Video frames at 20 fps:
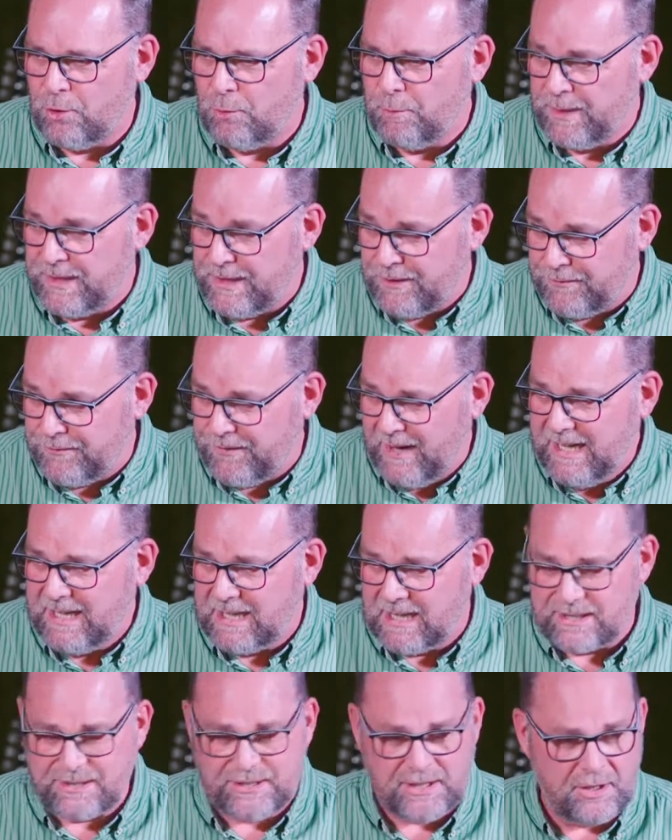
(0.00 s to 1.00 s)
go, but the
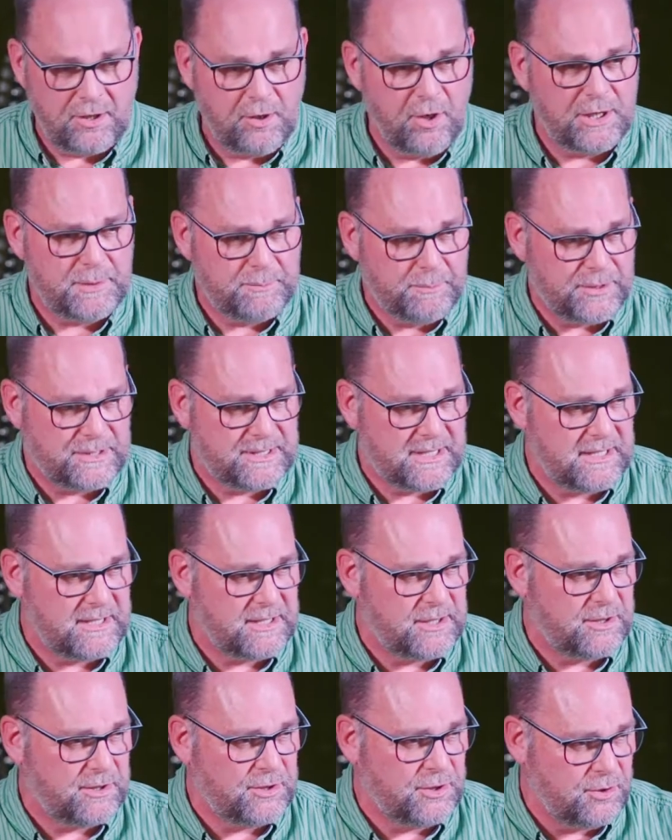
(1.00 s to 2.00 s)
finance that God puts
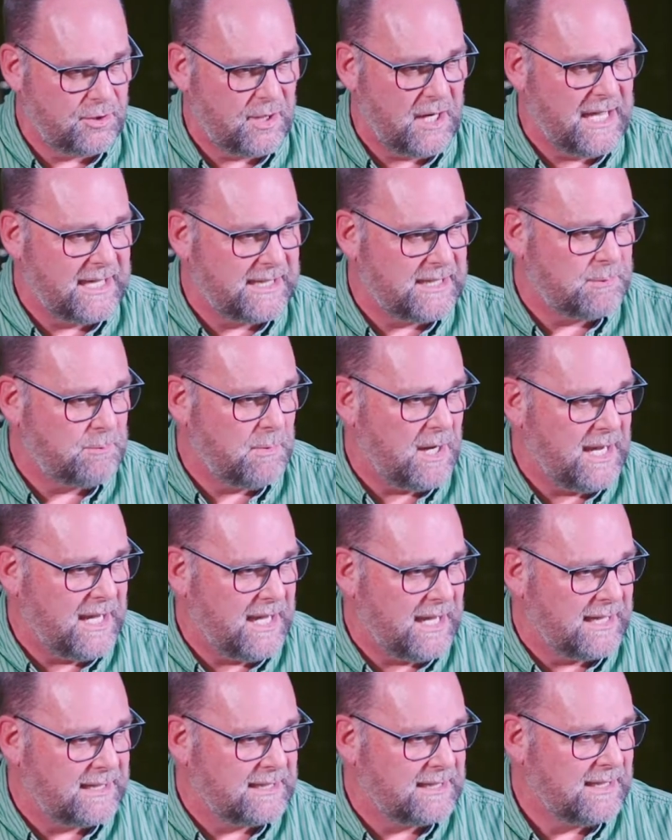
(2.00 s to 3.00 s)
into your hand and
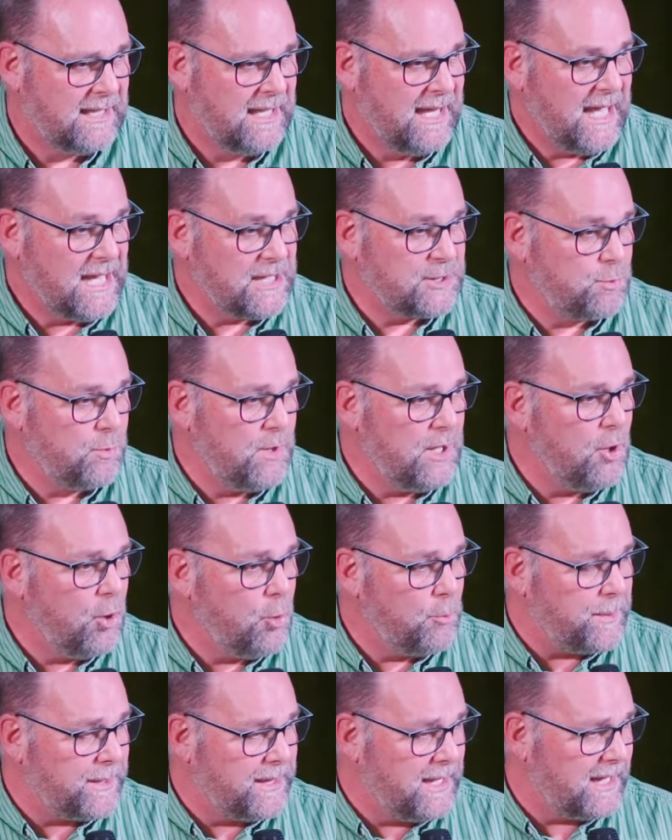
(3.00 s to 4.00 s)
my hand, as we
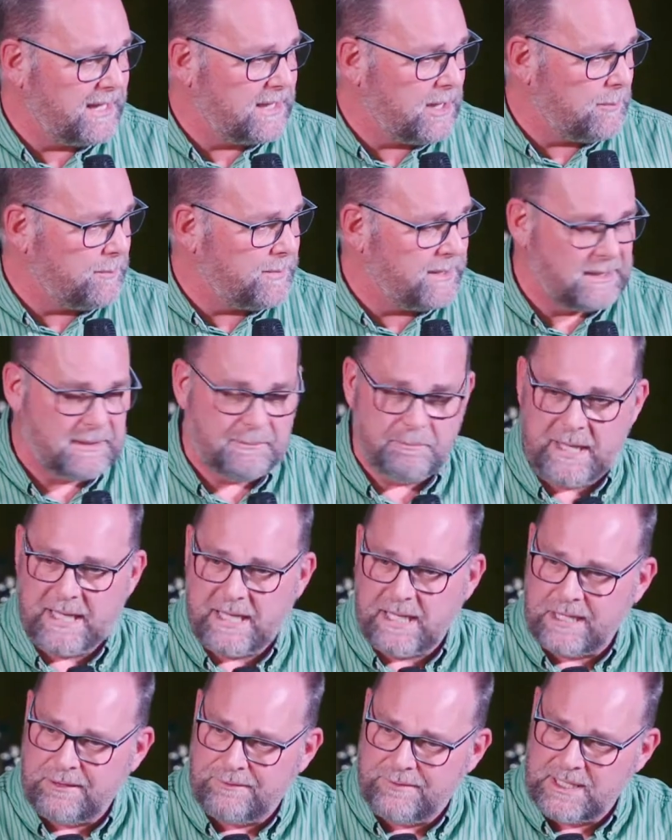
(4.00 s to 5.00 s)
open that up and
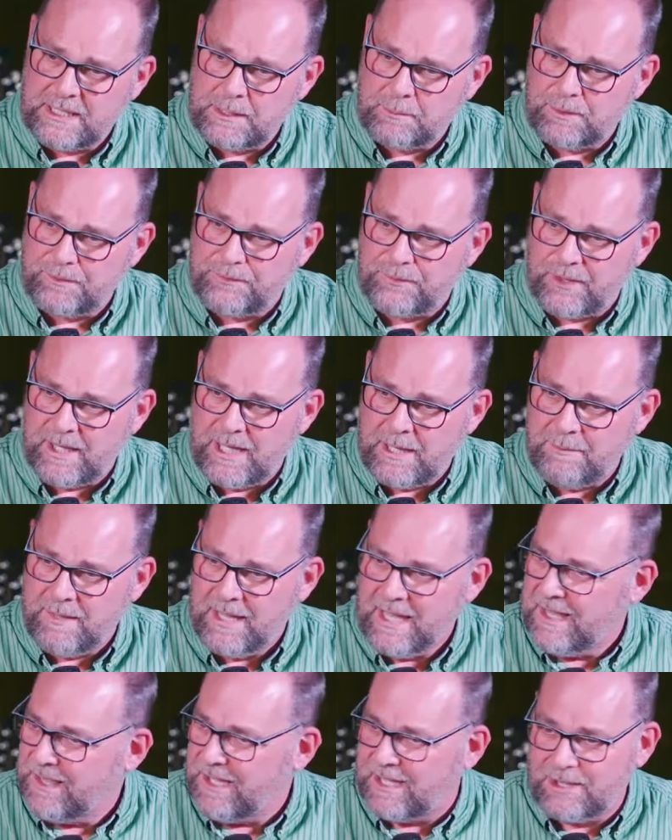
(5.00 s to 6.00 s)
make it available for
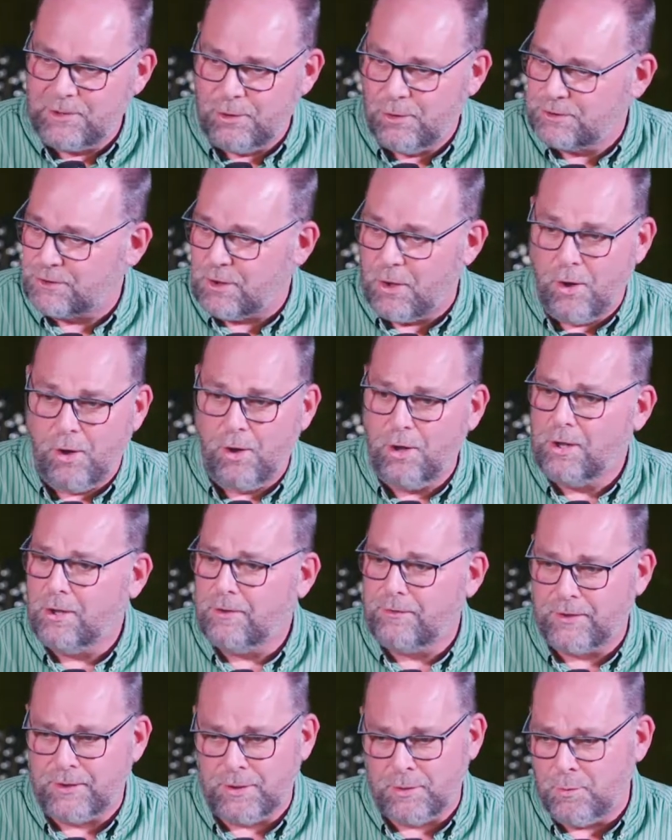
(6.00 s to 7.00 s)
Him, that goes
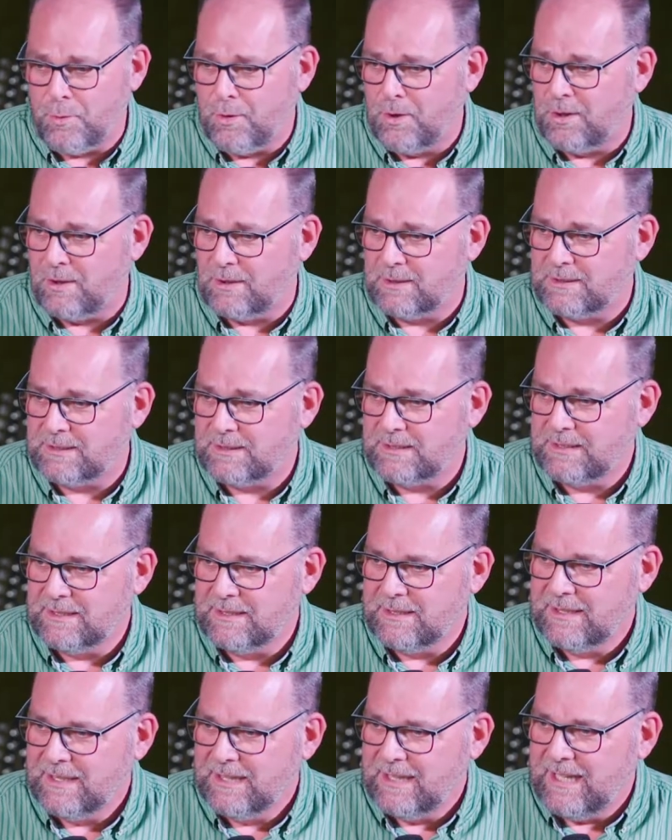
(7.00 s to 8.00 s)
all over the world.
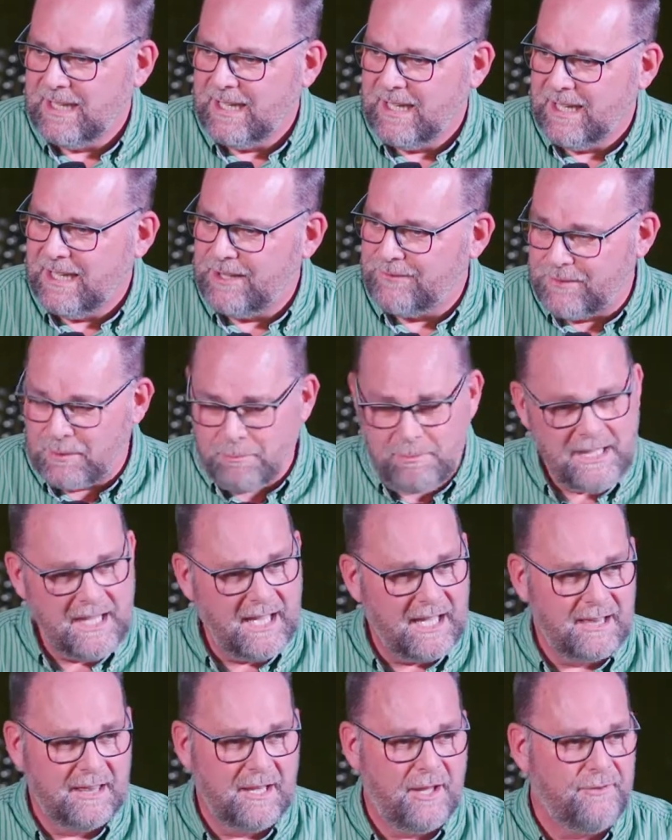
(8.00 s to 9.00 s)
And for
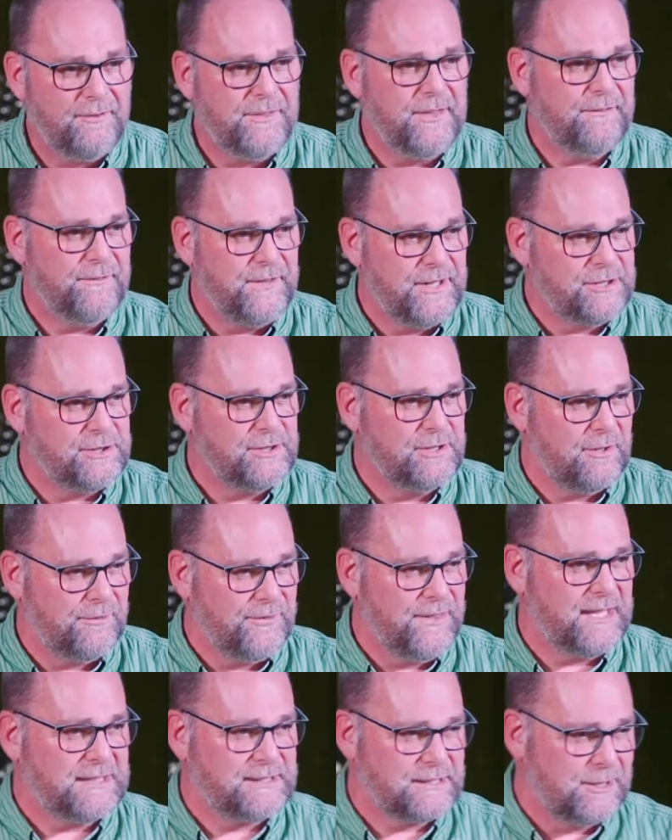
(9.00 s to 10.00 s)
me, I love the vision
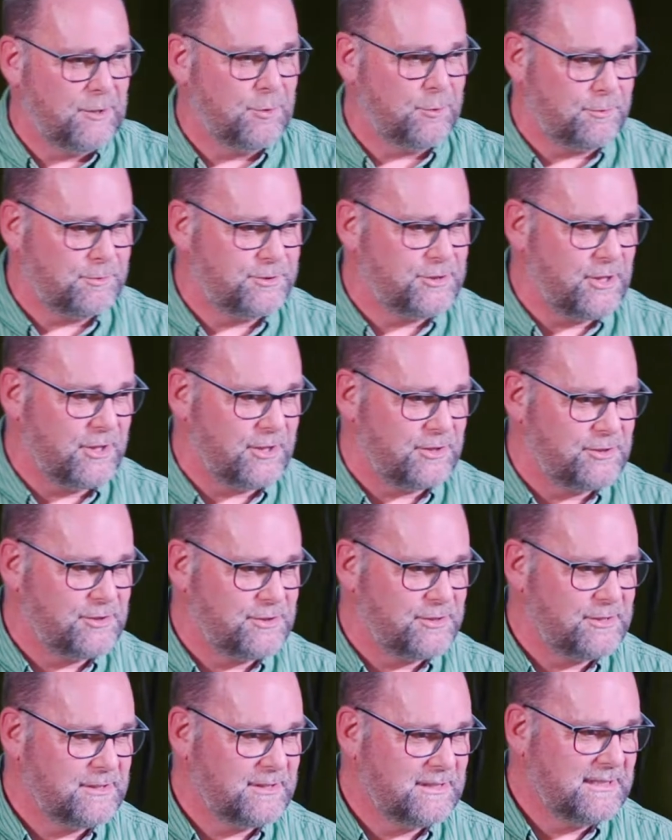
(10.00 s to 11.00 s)
of this local
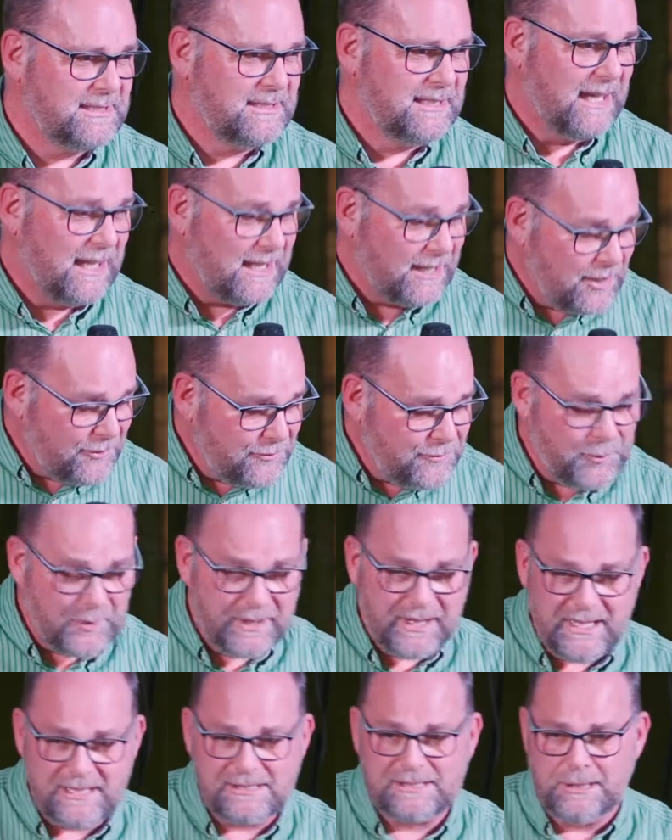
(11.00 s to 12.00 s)
church. I love
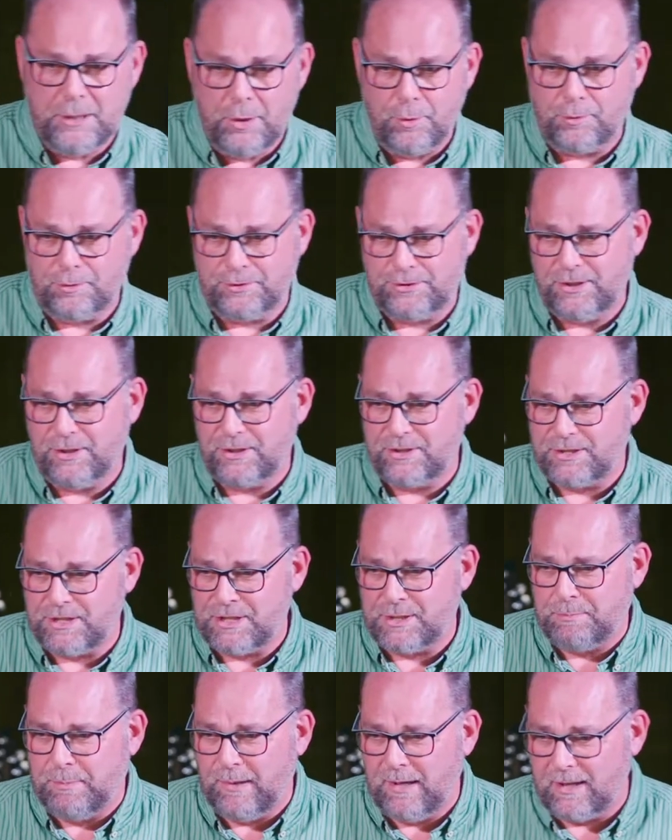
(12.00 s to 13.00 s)
what this local
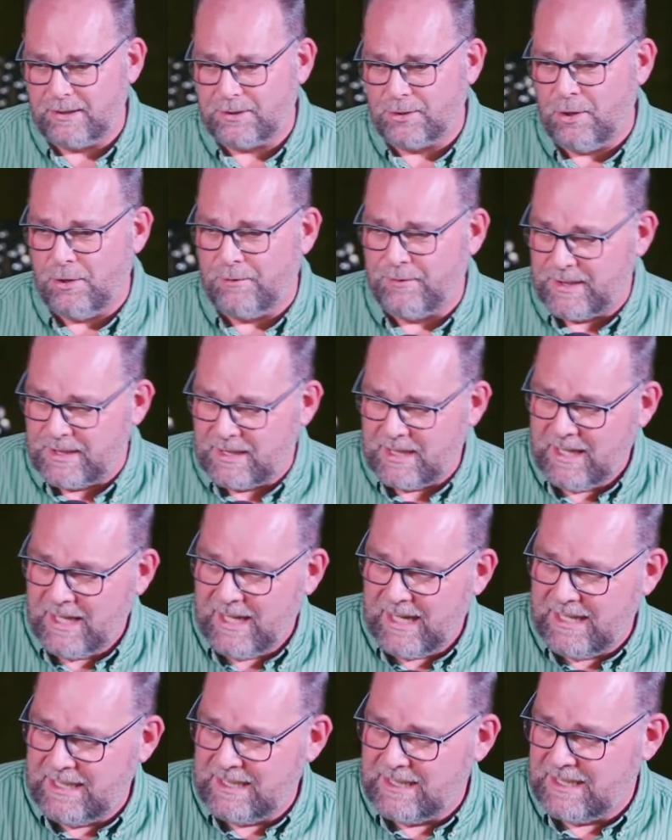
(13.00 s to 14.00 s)
church is part of and,
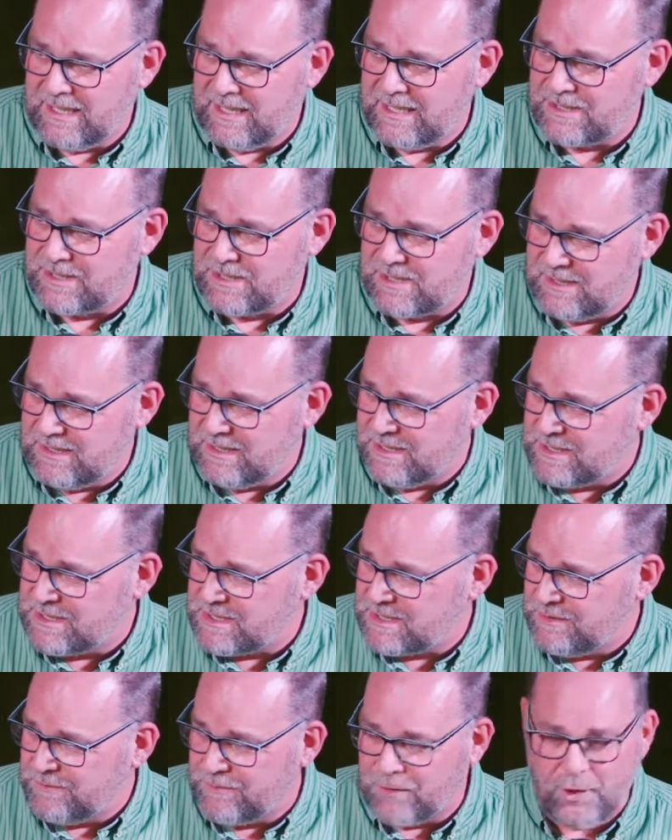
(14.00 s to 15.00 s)
and is,
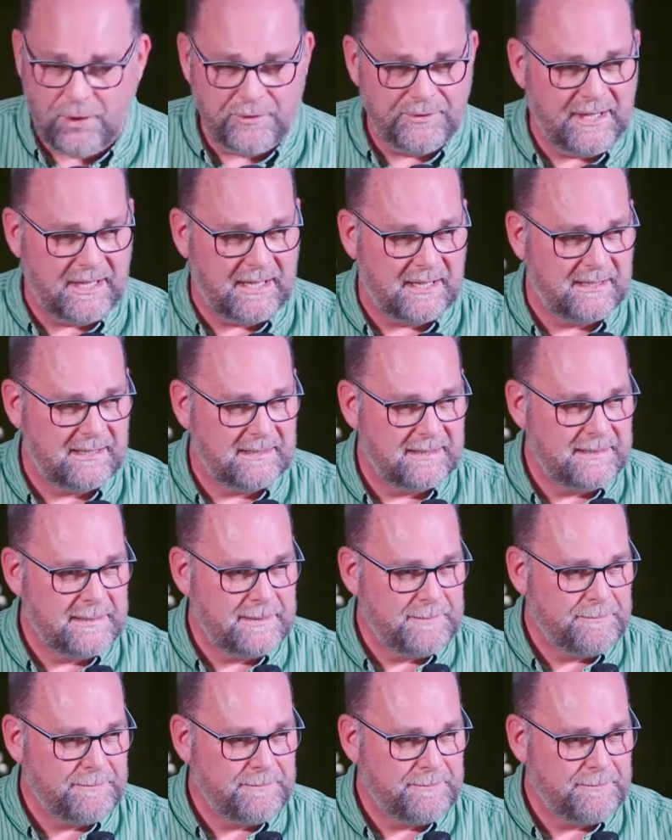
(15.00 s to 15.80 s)
is involved in.